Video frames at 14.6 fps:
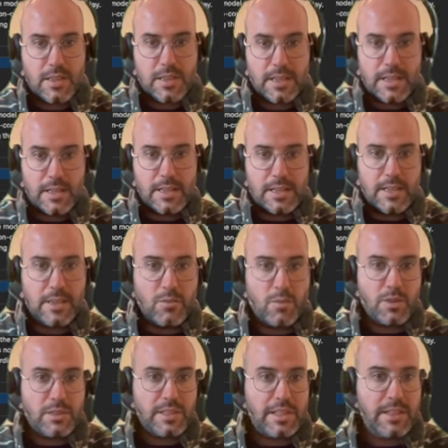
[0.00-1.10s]
and it
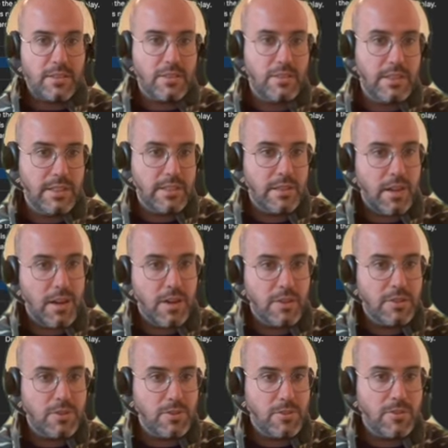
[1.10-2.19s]
will calculate
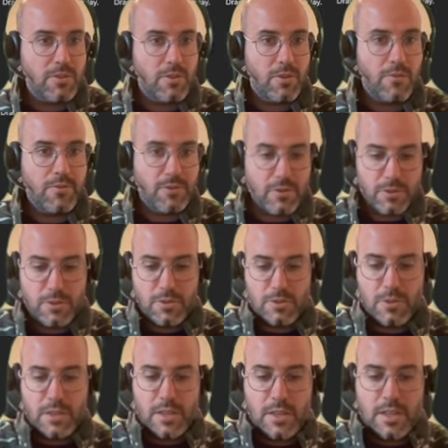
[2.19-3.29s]
R2 score for you.
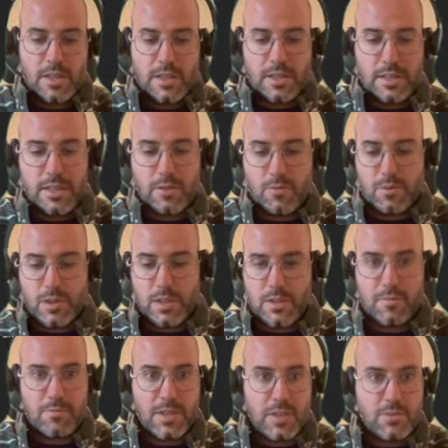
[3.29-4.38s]
Again, with
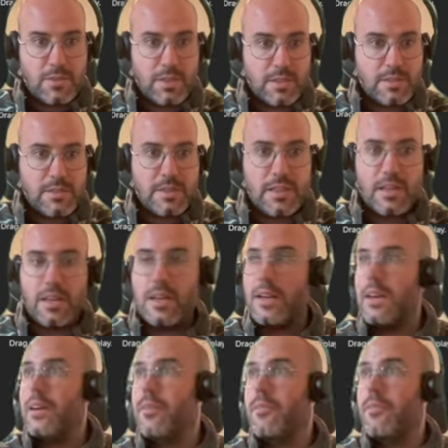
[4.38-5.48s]
metrics,
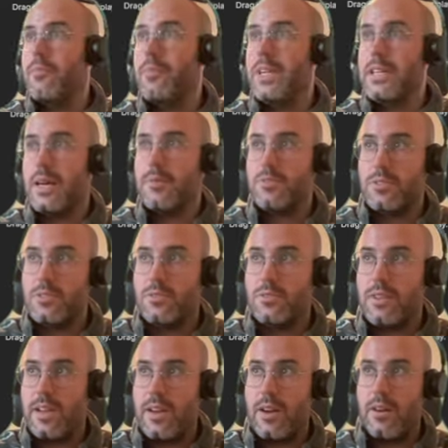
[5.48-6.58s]
mean
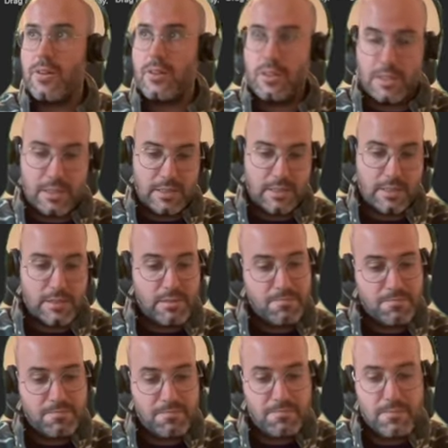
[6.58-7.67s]
absolute error is
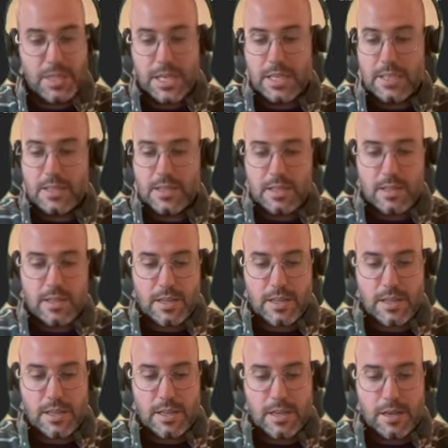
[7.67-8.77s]
mean
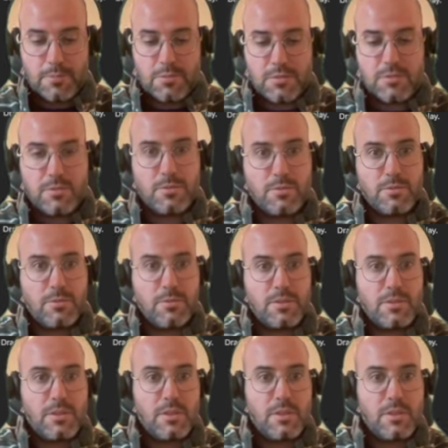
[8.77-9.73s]
absolute